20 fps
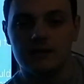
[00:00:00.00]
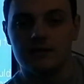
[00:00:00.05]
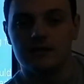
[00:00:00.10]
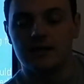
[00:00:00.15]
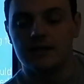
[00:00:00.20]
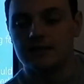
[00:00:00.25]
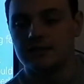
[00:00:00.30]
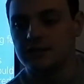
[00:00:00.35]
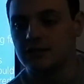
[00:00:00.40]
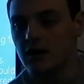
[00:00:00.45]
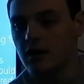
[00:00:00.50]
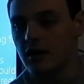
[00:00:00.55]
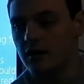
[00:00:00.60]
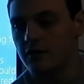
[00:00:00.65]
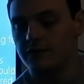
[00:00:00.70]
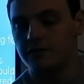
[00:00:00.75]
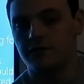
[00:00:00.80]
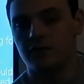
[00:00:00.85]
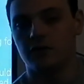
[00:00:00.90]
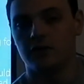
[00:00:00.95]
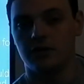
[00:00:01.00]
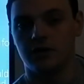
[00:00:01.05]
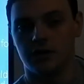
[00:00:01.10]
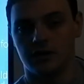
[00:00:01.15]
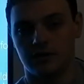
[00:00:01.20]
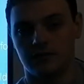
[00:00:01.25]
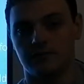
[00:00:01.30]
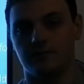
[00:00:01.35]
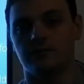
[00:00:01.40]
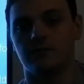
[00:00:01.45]
their staff
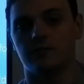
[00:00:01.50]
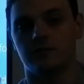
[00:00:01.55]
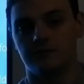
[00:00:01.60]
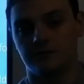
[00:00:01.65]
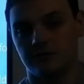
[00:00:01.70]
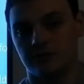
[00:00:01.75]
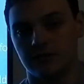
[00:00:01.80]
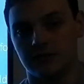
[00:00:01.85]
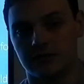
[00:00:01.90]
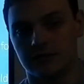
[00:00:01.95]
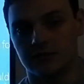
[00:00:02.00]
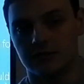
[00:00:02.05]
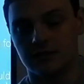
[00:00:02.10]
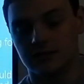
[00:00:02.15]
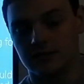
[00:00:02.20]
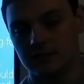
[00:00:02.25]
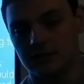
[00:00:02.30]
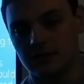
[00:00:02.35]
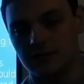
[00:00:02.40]
on for instance,